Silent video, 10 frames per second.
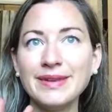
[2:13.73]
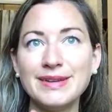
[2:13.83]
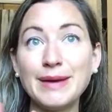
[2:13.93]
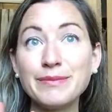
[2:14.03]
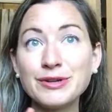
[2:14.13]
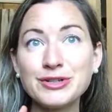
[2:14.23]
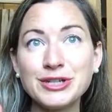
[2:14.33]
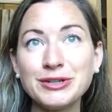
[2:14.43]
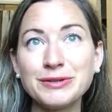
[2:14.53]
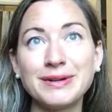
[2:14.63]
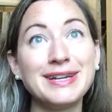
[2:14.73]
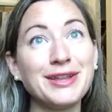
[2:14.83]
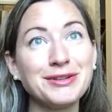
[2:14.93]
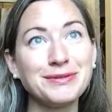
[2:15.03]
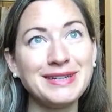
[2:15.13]
Number 2,
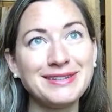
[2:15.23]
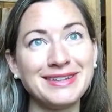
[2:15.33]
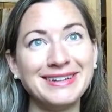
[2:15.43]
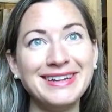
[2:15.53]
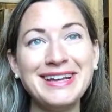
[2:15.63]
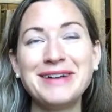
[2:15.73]
another reason